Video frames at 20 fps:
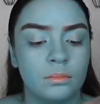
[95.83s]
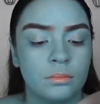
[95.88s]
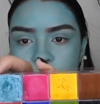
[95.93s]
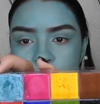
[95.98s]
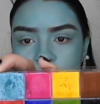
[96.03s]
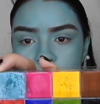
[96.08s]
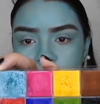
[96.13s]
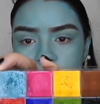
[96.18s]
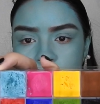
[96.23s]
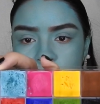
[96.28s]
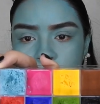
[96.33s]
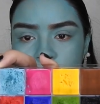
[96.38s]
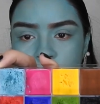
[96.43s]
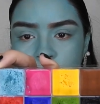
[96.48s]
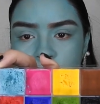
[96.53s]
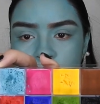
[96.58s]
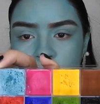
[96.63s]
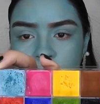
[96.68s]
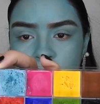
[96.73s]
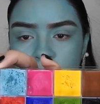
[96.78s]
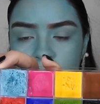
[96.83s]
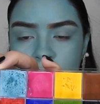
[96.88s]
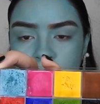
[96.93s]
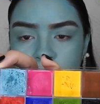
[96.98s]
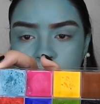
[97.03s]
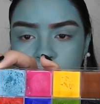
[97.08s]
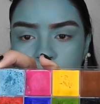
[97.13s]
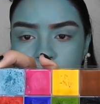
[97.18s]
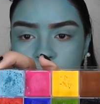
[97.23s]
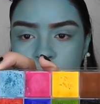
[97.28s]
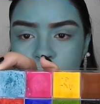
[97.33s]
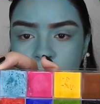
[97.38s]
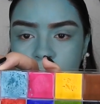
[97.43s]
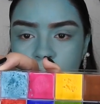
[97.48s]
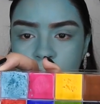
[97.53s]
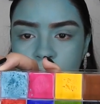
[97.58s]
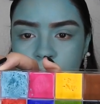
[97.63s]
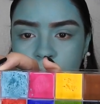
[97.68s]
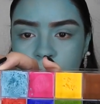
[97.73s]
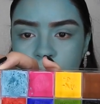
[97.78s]
And then taking the black from
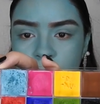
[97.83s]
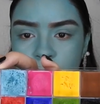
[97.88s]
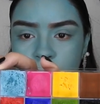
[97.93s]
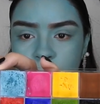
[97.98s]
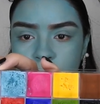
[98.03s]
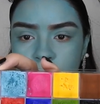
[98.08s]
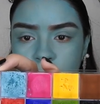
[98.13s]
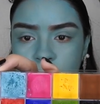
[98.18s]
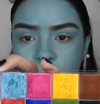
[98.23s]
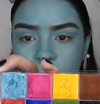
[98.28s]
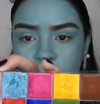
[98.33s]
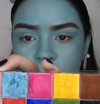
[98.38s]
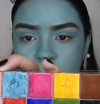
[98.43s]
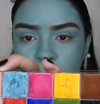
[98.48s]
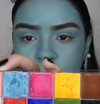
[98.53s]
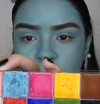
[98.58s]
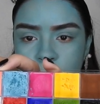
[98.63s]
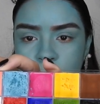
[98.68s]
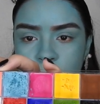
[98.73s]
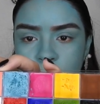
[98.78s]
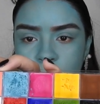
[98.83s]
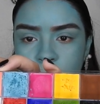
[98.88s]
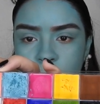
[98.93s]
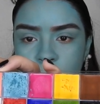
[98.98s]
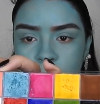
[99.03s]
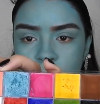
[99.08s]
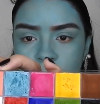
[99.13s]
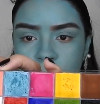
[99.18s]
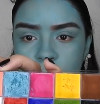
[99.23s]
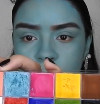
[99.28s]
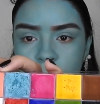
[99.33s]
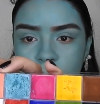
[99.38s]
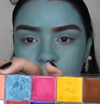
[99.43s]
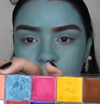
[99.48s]
the Makeup Forever Flash Palette, I'm going to